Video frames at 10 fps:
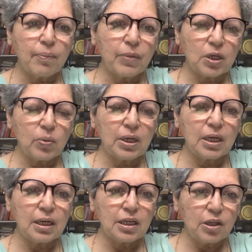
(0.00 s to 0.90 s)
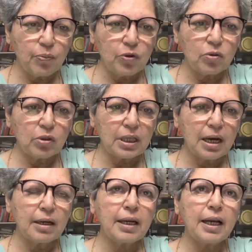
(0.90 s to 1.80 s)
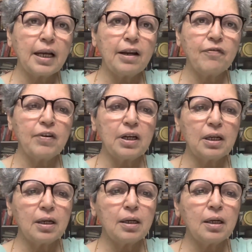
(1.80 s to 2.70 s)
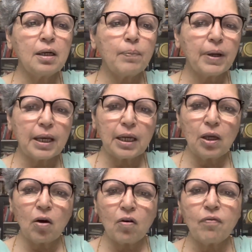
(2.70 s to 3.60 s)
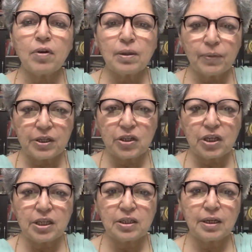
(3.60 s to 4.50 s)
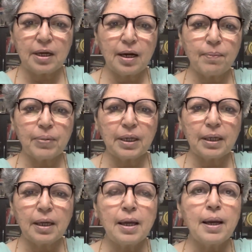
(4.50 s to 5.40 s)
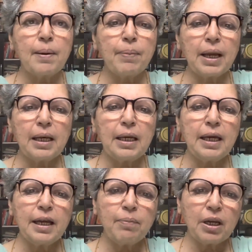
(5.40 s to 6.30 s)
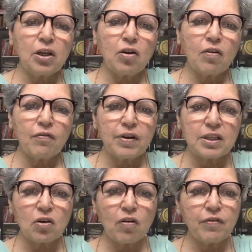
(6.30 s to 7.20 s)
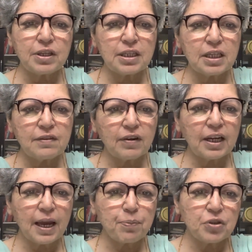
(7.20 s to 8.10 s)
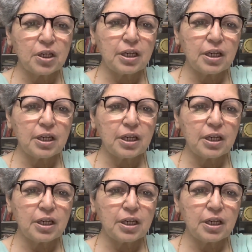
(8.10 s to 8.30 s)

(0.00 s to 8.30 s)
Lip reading: between Tipu Sultan and Lieutenant Colonel Baillie of British East India Company. Baillie and many of his officers were captured